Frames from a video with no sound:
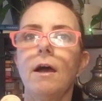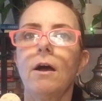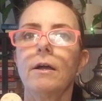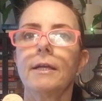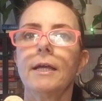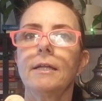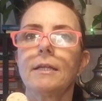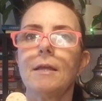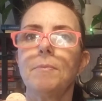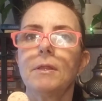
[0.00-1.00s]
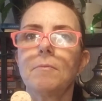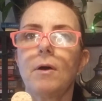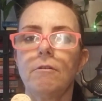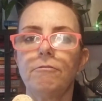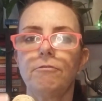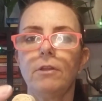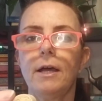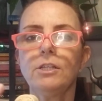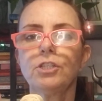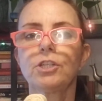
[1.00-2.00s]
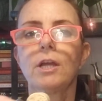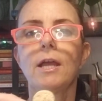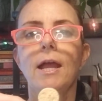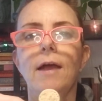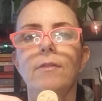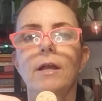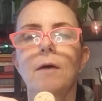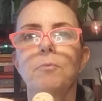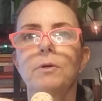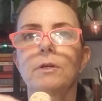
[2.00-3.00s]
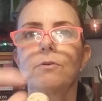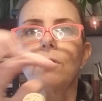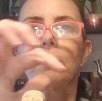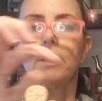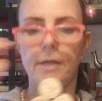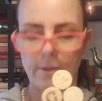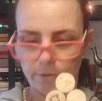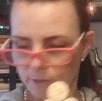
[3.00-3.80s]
again keeping them all flush, and then I'll put a cork on either